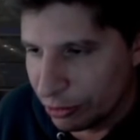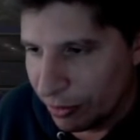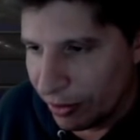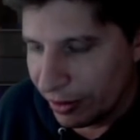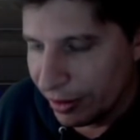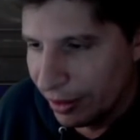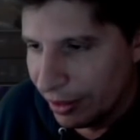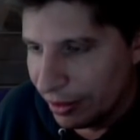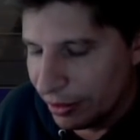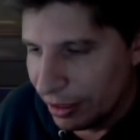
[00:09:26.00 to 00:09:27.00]
part.
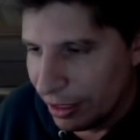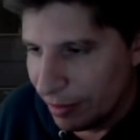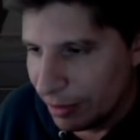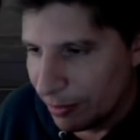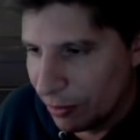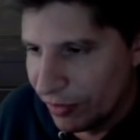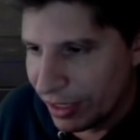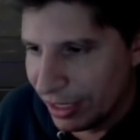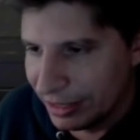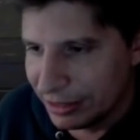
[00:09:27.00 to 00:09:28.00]
I'm going to improve the
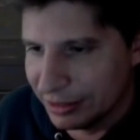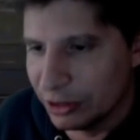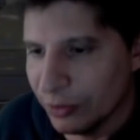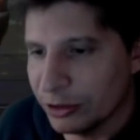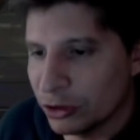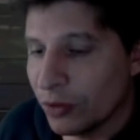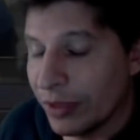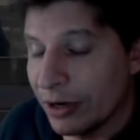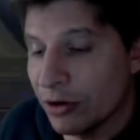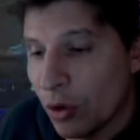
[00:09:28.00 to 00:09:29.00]
collision to ensure
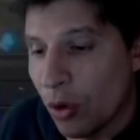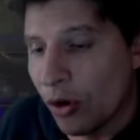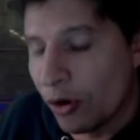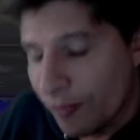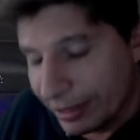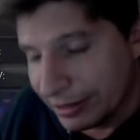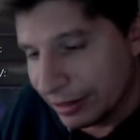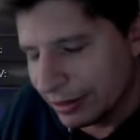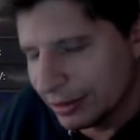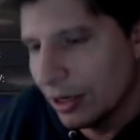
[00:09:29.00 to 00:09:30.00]
that it no longer
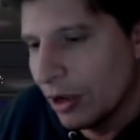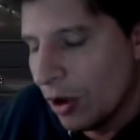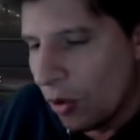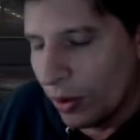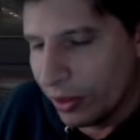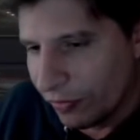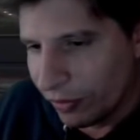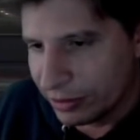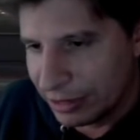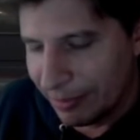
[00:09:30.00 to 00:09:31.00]
misses when the
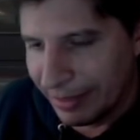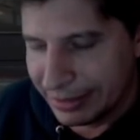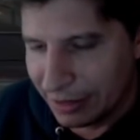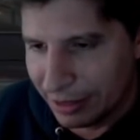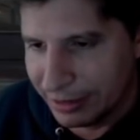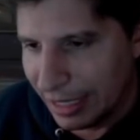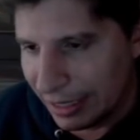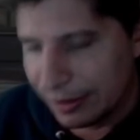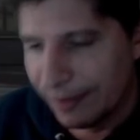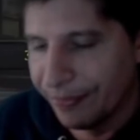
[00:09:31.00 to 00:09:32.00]
first hit makes
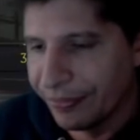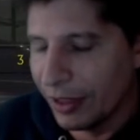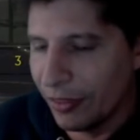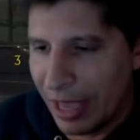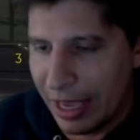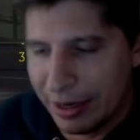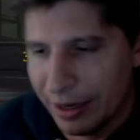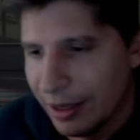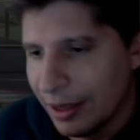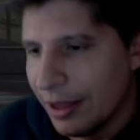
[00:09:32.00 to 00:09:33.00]
contact.
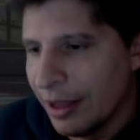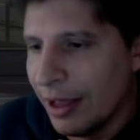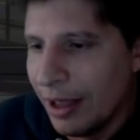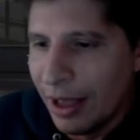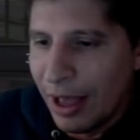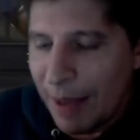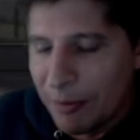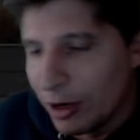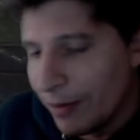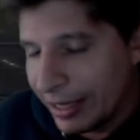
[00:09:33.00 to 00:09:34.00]
Then I'm
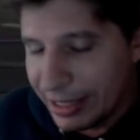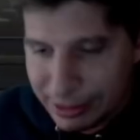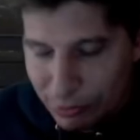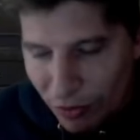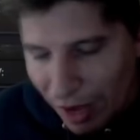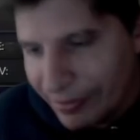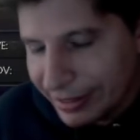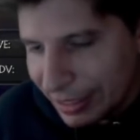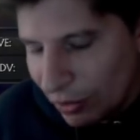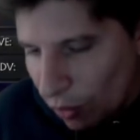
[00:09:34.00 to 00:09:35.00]
going to make this move
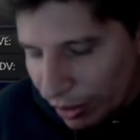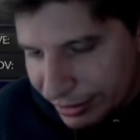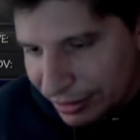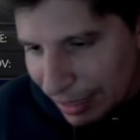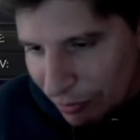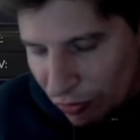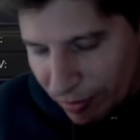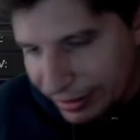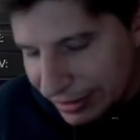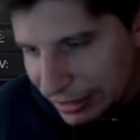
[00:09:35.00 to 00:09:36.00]
obviously a 1-slot move. I'm
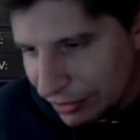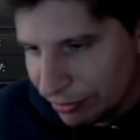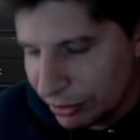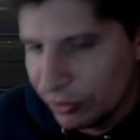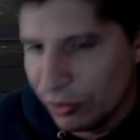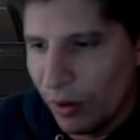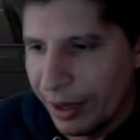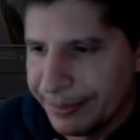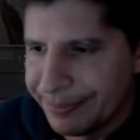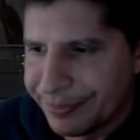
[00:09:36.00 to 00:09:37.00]
going to change it from 2 to 1.